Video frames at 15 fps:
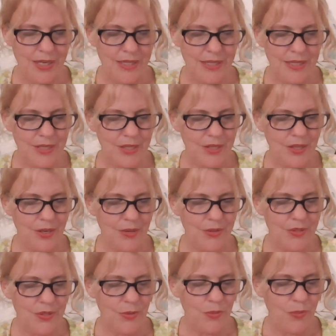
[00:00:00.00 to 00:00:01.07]

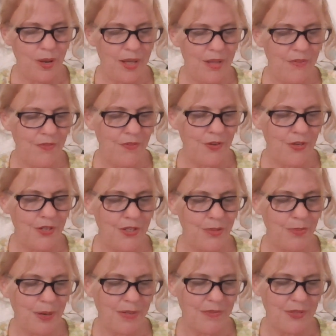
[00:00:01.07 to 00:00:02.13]
disclosed a well-furnished
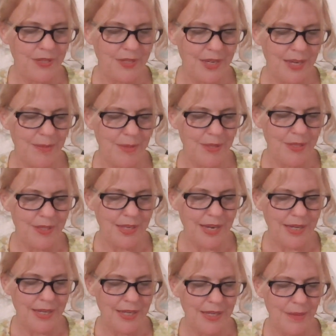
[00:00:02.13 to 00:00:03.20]
breakfast table
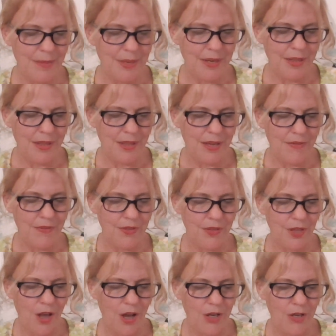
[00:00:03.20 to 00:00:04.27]
standing in the middle of a
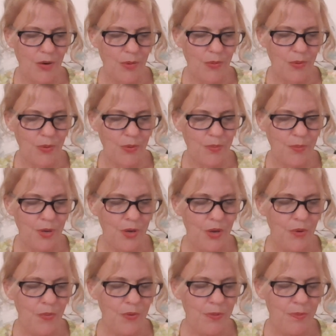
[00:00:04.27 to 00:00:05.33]
long room
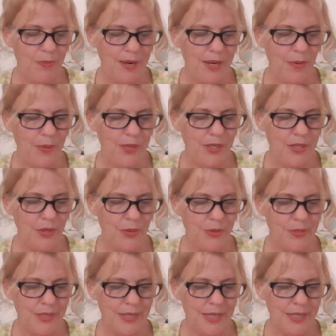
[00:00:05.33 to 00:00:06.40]
with many
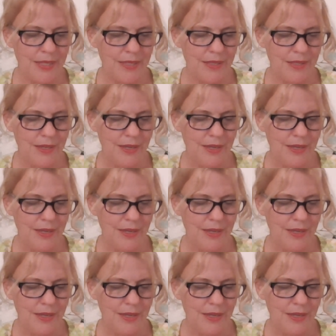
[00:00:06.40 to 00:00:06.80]
windows in it.